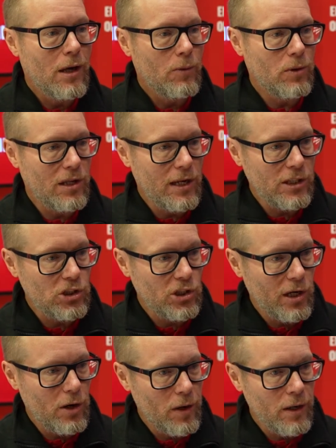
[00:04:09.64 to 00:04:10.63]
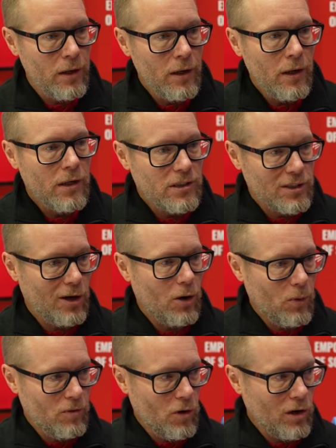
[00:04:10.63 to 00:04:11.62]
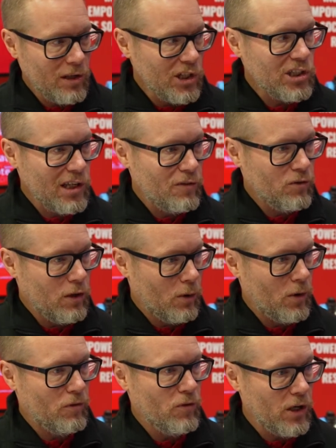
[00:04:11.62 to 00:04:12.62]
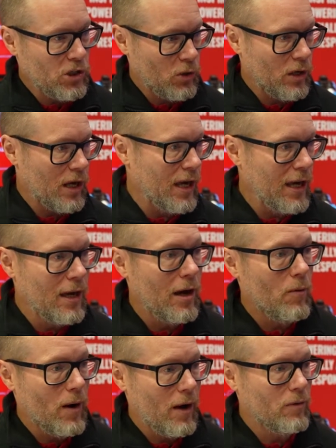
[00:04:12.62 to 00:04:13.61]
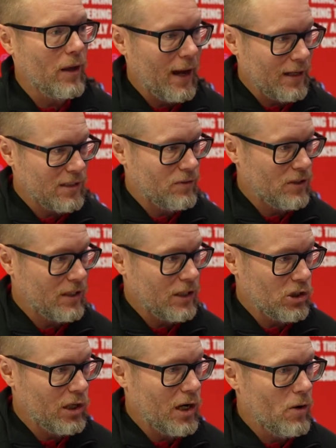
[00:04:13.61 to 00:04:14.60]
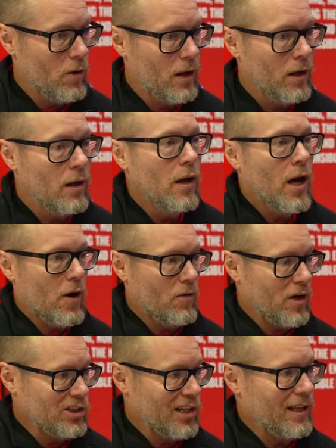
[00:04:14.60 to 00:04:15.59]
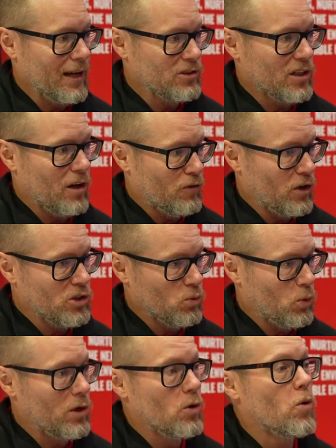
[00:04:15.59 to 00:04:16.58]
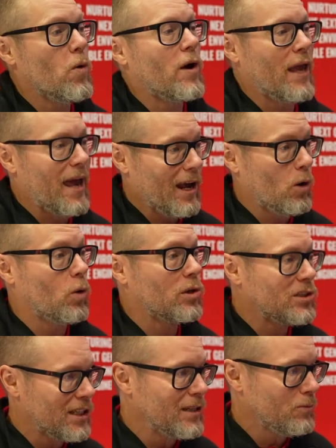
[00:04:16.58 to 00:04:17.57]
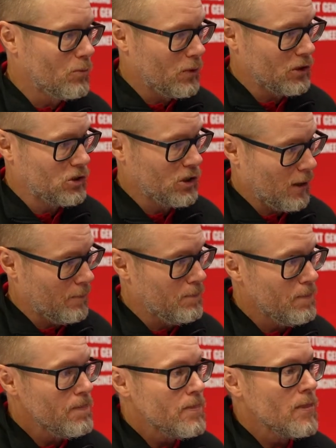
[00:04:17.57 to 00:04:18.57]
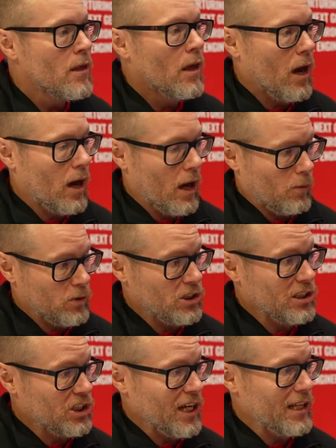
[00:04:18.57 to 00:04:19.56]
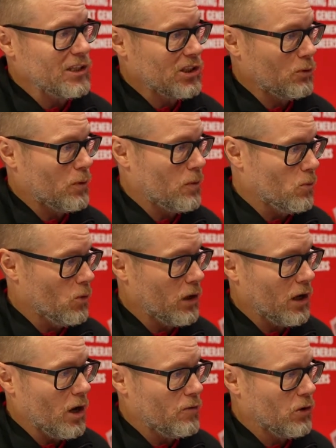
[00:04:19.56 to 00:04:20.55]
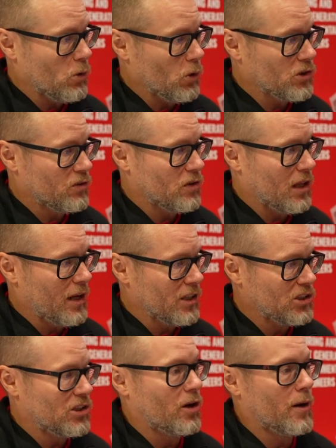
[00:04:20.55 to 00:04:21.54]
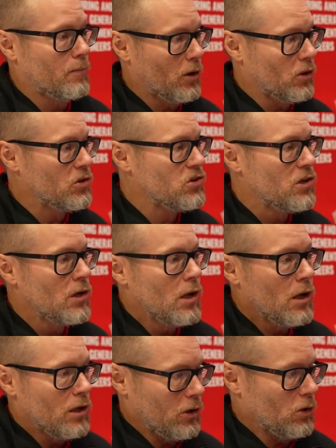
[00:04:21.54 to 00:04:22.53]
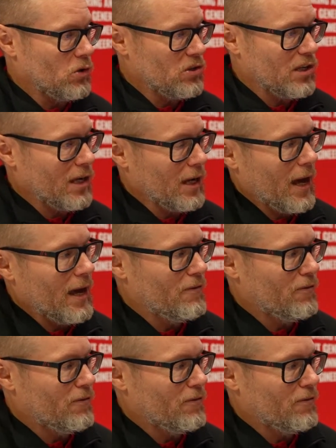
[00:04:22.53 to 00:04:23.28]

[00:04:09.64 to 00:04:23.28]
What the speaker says: within engineering. So we've got an initiative that we're featuring here around activist engineering. We've actually announced our first winner around air quality, which is a challenge that we've been running over the course of the last 9 months, using a